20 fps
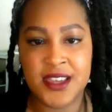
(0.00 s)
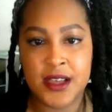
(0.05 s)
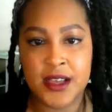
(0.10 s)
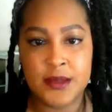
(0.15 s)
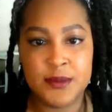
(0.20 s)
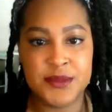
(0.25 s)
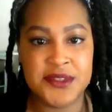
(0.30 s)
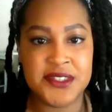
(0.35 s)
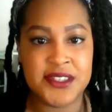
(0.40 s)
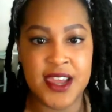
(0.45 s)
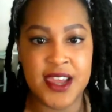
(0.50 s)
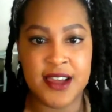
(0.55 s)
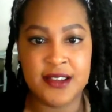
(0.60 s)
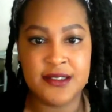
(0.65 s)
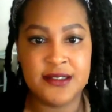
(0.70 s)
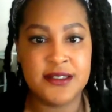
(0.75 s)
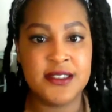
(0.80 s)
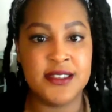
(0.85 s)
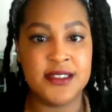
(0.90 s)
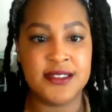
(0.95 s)
comes
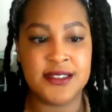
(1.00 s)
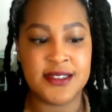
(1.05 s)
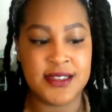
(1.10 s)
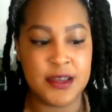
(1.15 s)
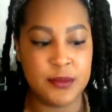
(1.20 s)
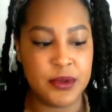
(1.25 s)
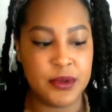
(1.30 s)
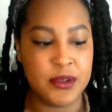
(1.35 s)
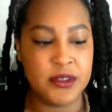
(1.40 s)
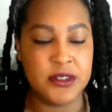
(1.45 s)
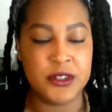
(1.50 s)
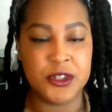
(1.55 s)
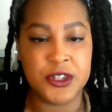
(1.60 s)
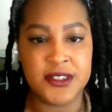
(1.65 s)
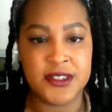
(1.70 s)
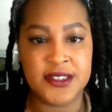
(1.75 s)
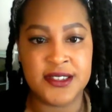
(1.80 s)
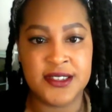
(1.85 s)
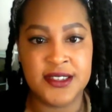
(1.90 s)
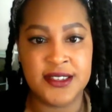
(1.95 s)
down to the simple
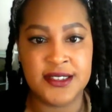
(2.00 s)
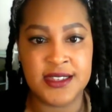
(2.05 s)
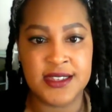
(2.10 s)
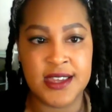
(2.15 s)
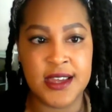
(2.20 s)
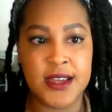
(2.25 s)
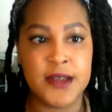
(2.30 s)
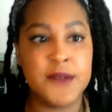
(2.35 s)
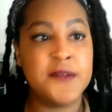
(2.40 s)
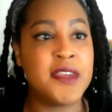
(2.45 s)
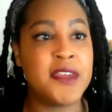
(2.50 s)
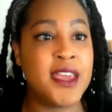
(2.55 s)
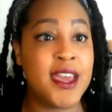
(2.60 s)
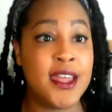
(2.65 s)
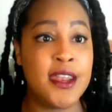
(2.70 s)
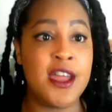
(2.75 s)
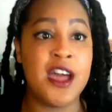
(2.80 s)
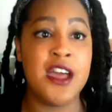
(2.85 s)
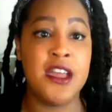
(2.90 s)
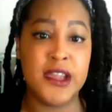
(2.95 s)
logistics of,
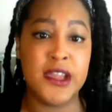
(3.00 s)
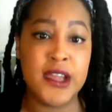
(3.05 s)
can I